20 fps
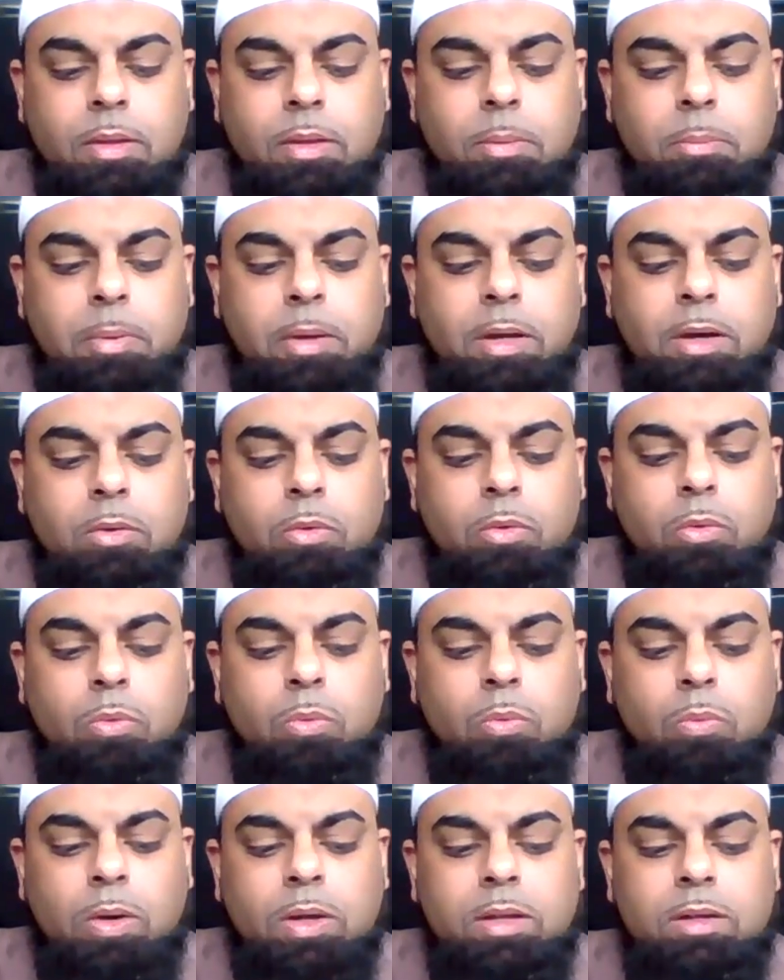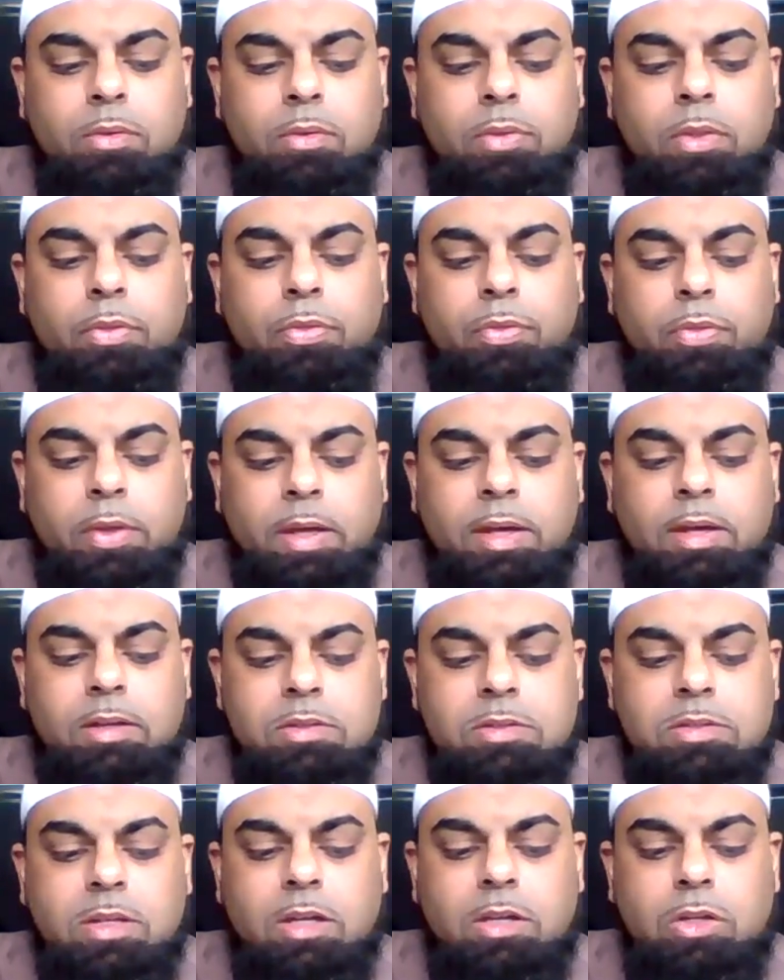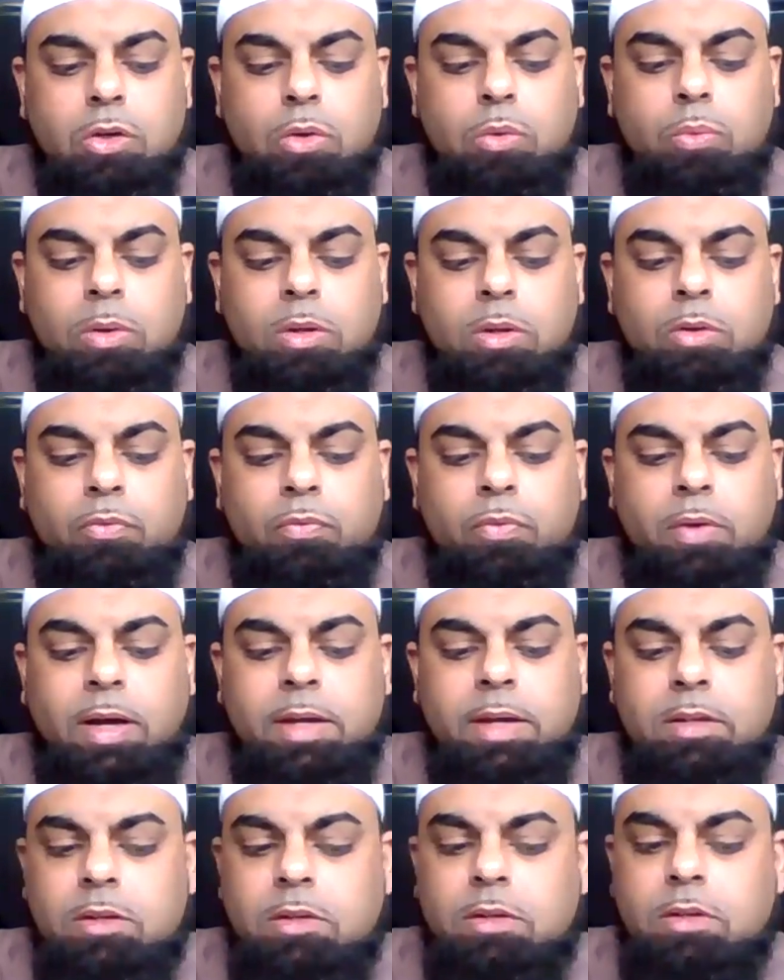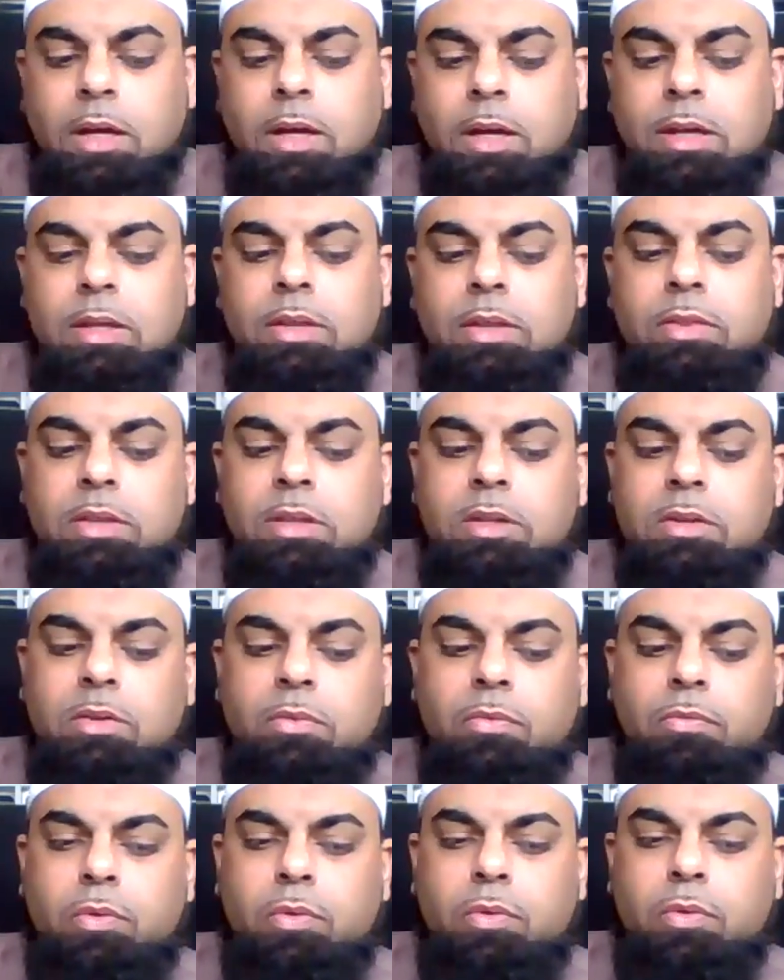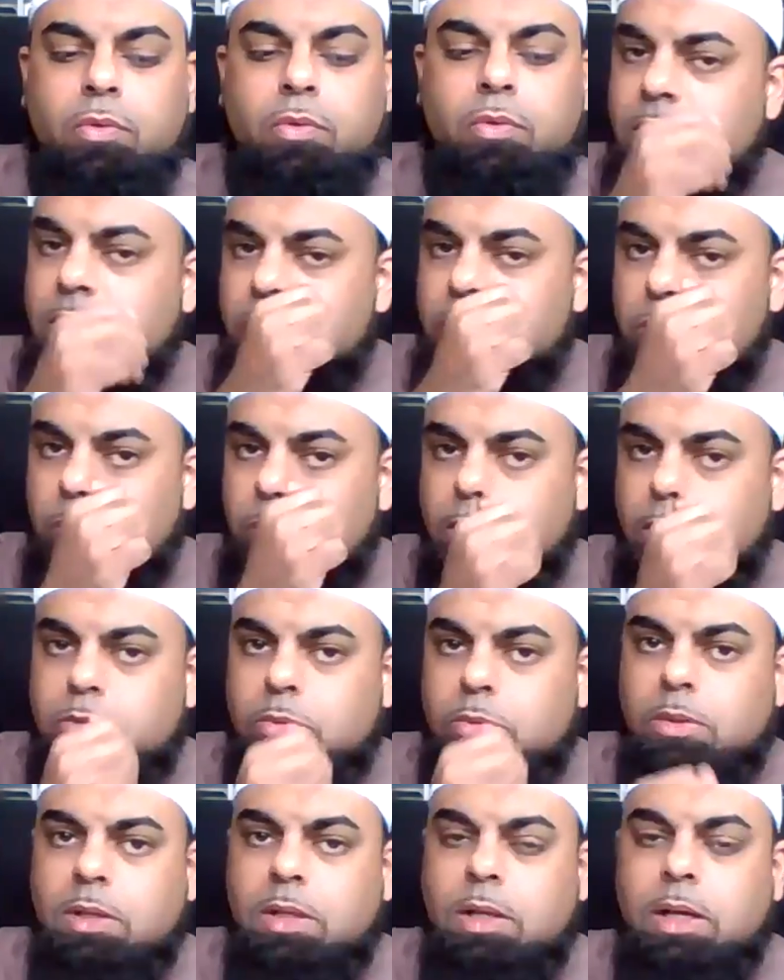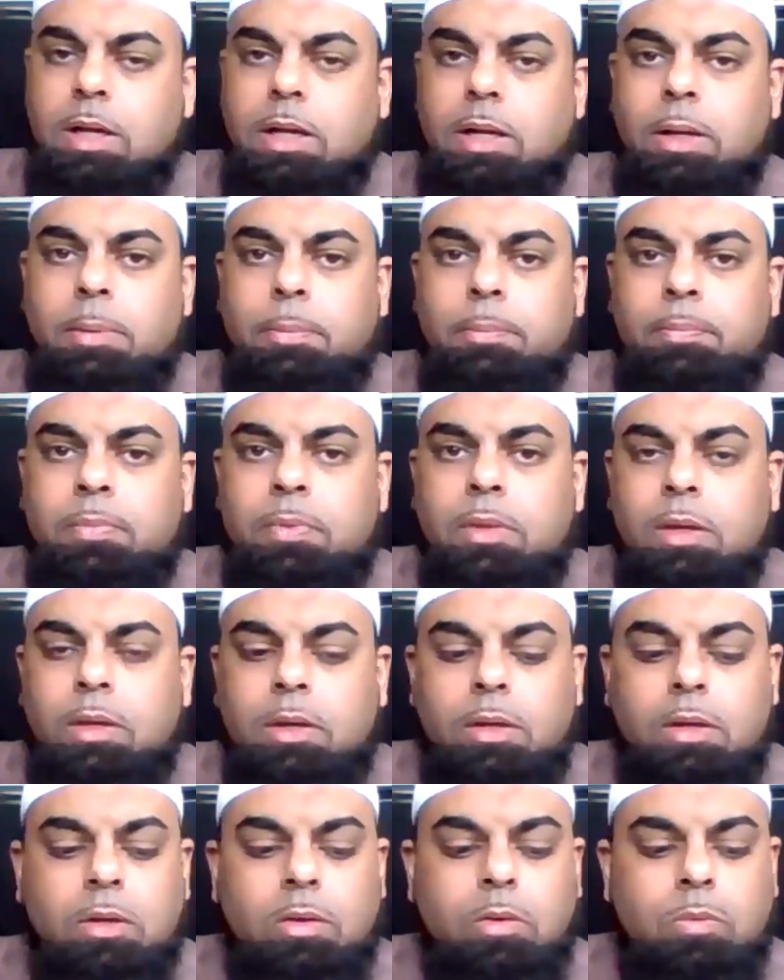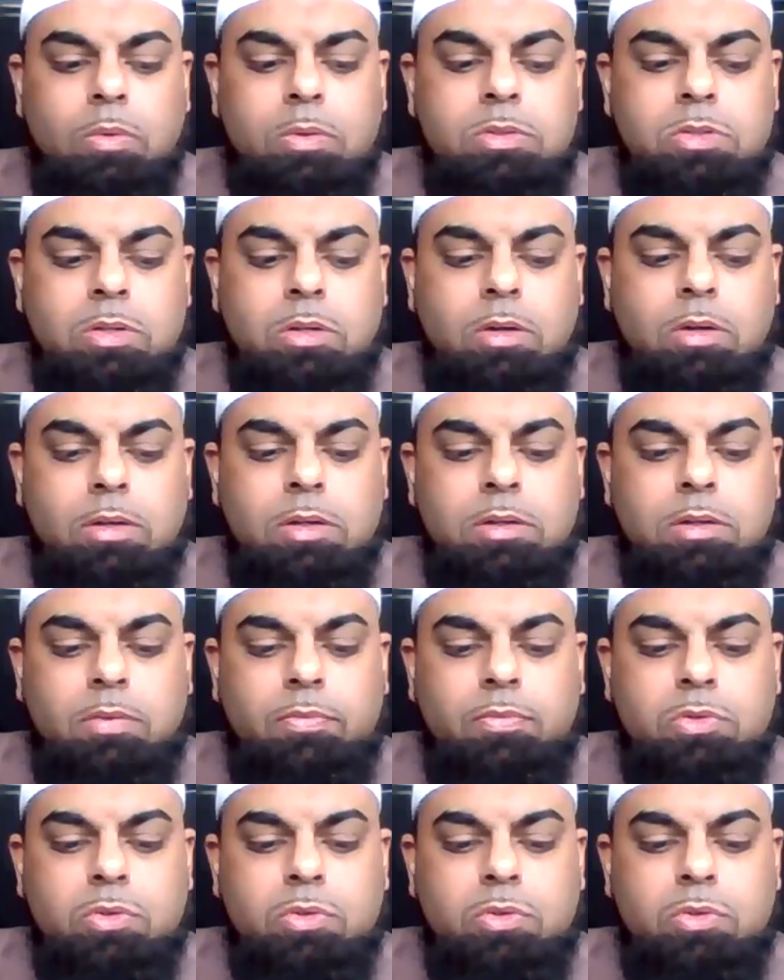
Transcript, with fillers: but one of the things that you will find, not in the verses of Suratul, um, what's it called, of